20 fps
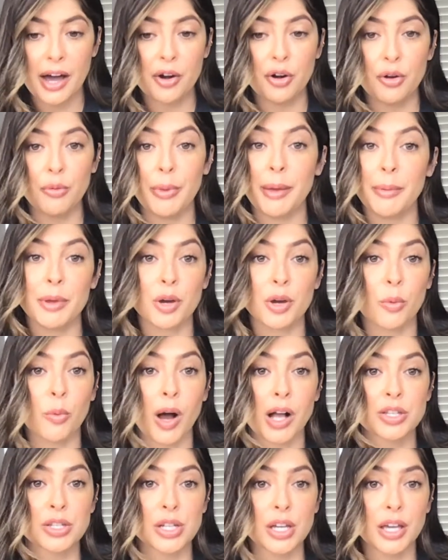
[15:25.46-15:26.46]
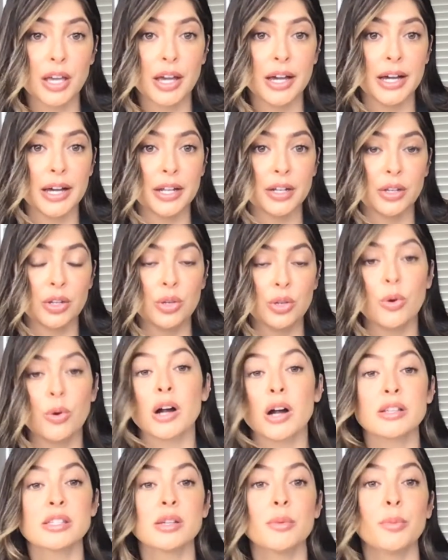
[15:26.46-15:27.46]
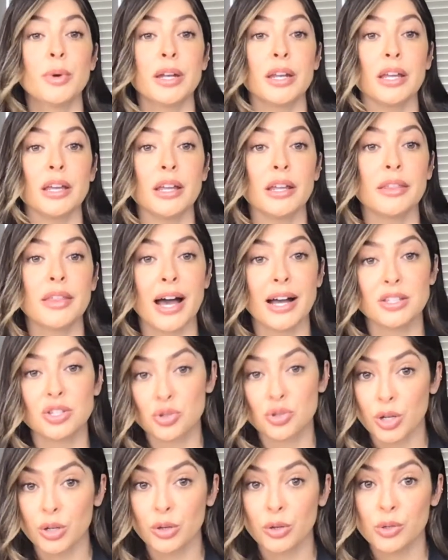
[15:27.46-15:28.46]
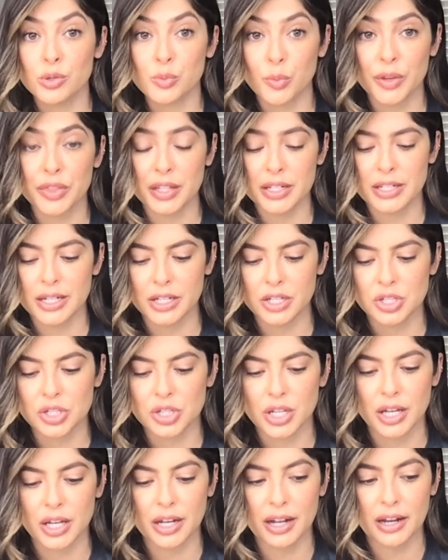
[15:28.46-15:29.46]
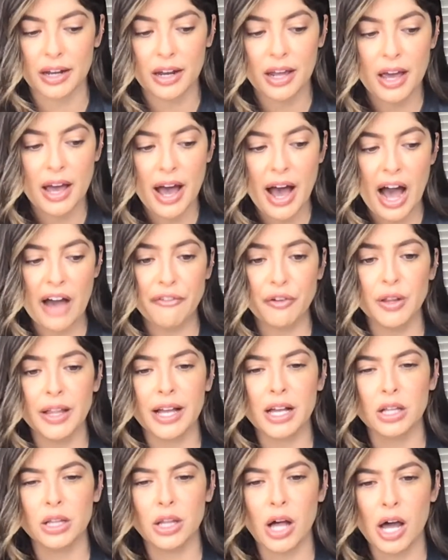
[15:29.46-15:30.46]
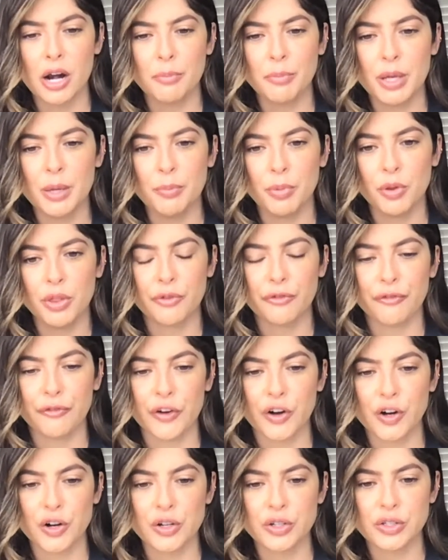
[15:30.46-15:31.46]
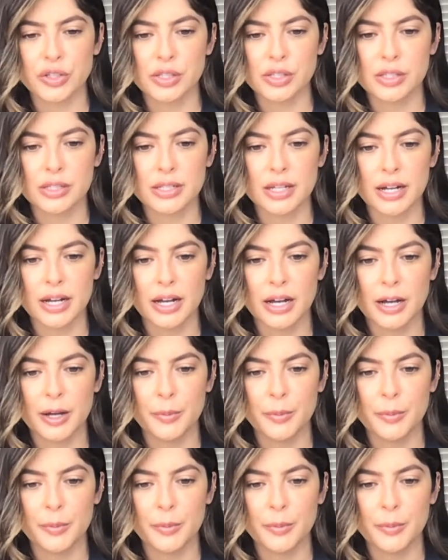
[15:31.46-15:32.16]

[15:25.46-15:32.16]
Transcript: I don't know, maybe you're watching and you are somebody that struggles with addiction. And I feel like a lot of people, the first